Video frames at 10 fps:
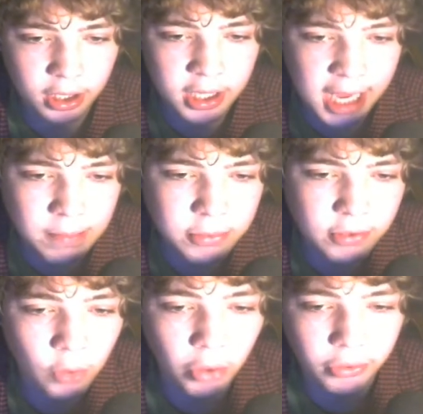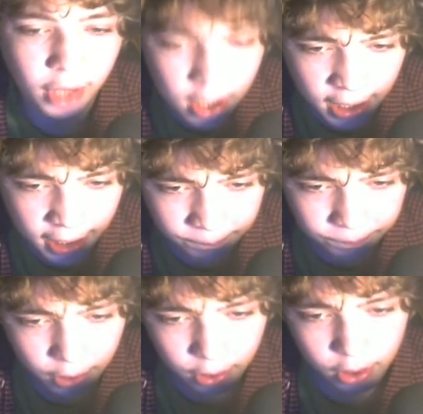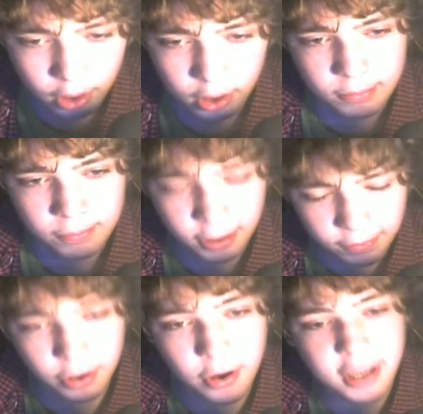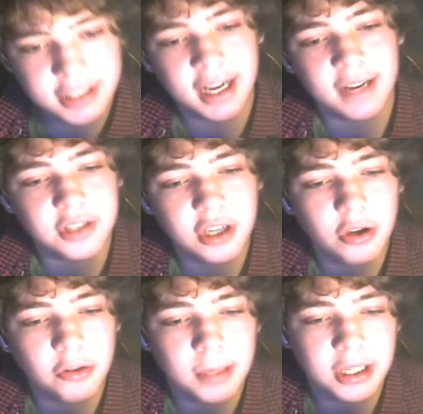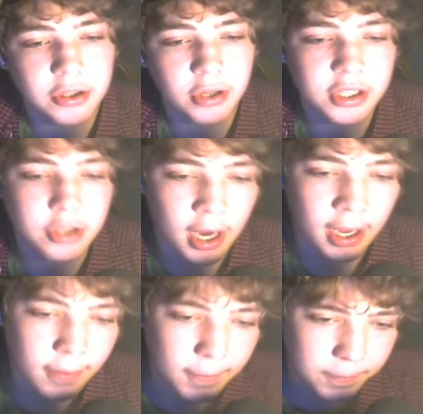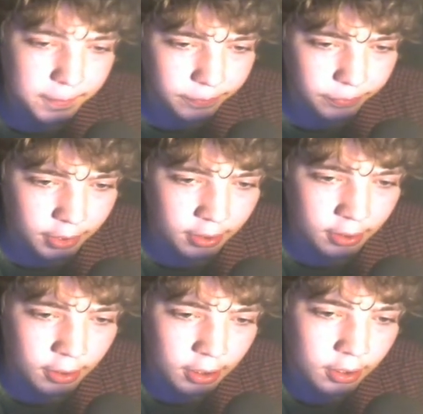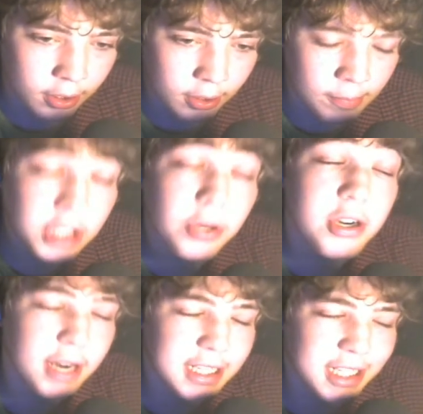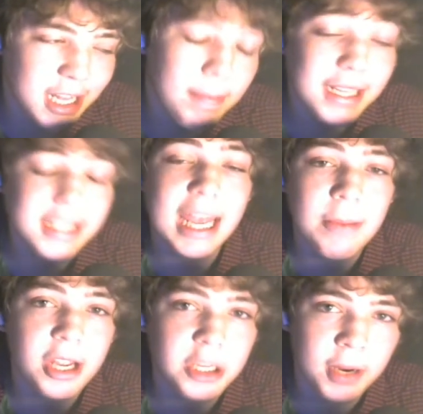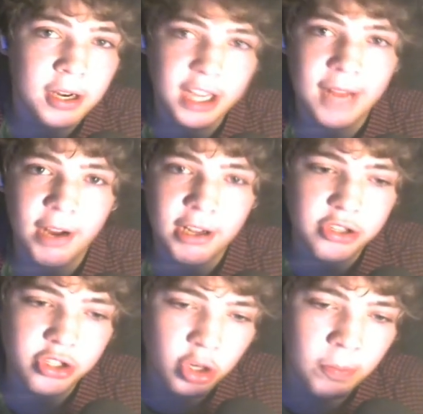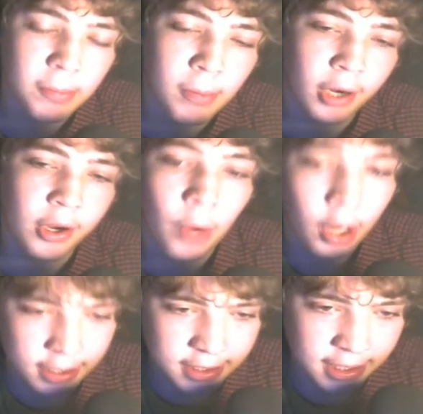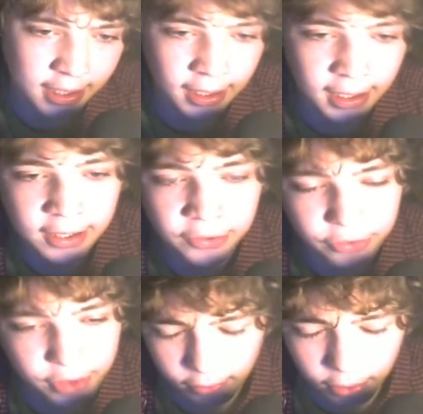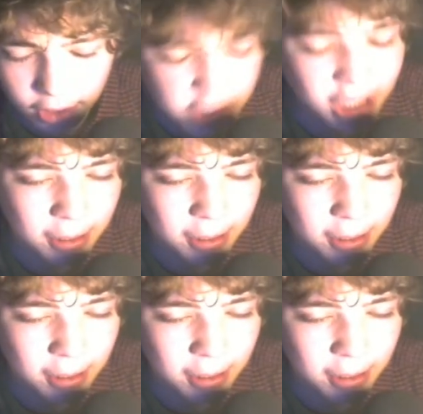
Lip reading: games of all time. But of course, I have to go with Metroid Dread. Metroid Dread is the best gaming experience I've had since Super Mario Odyssey. It is legitimately